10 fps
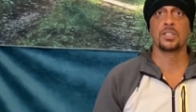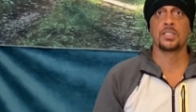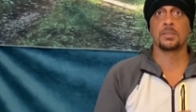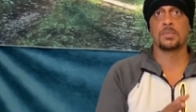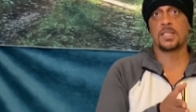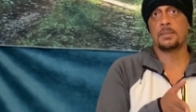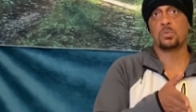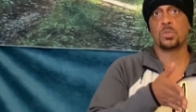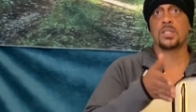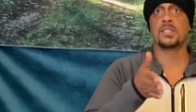Sometimes
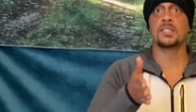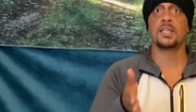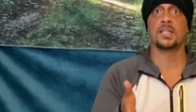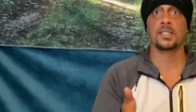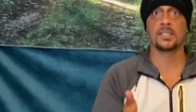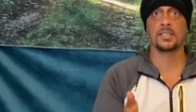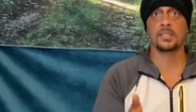we'll get stuck